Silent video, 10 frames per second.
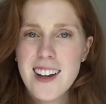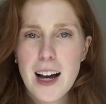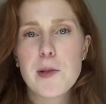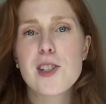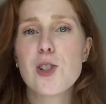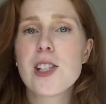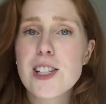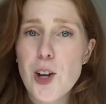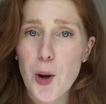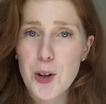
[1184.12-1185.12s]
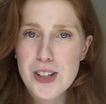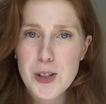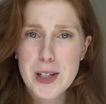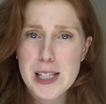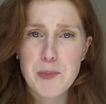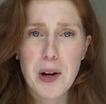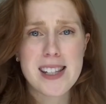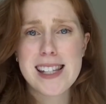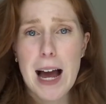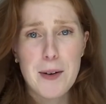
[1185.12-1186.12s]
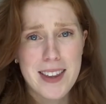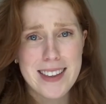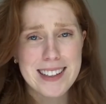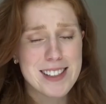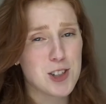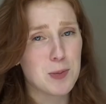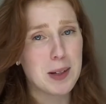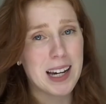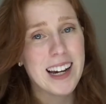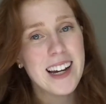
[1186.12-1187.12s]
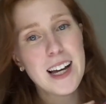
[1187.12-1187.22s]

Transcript: I'm just using tone to express how I think it should be.